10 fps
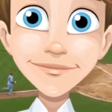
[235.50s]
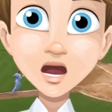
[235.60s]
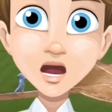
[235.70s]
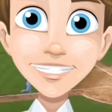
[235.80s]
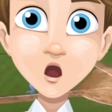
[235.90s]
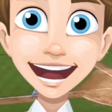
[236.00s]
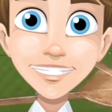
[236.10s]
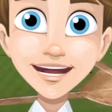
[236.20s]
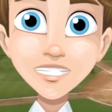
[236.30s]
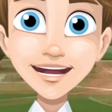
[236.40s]
I think the
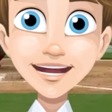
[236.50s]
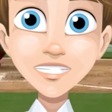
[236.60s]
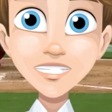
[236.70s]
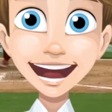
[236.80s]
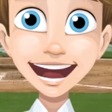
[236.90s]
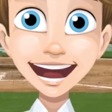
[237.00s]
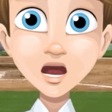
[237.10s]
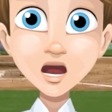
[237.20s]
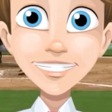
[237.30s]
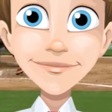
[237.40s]
Rockies made a mistake
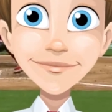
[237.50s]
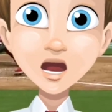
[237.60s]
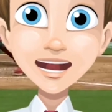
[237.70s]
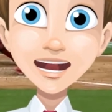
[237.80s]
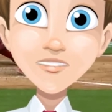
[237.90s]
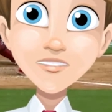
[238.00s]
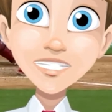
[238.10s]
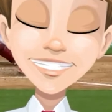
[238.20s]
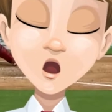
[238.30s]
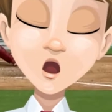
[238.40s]
letting him go, but I'm
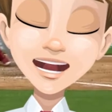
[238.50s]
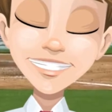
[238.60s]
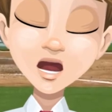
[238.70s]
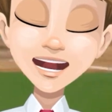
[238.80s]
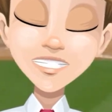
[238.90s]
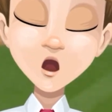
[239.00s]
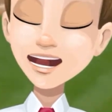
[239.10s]
sure the Cardinals are